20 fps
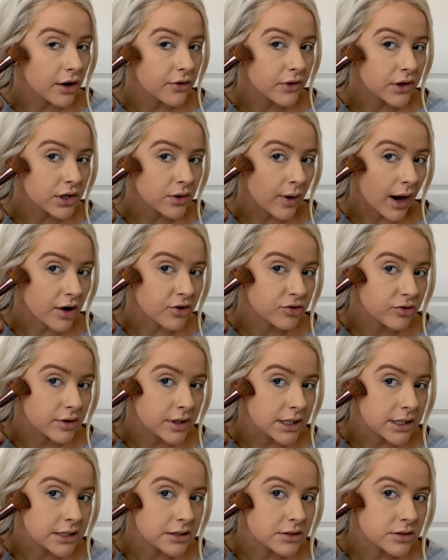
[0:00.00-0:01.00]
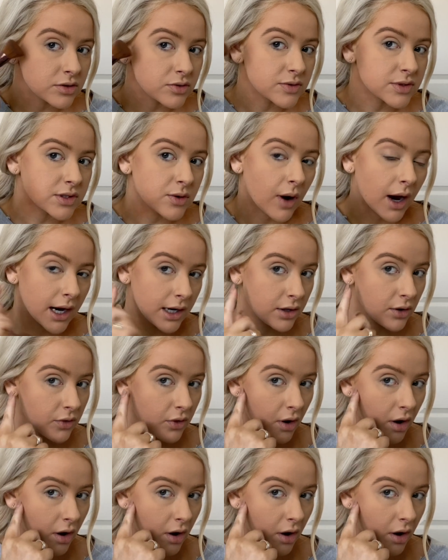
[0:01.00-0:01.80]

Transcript: than you actually need to. So I know the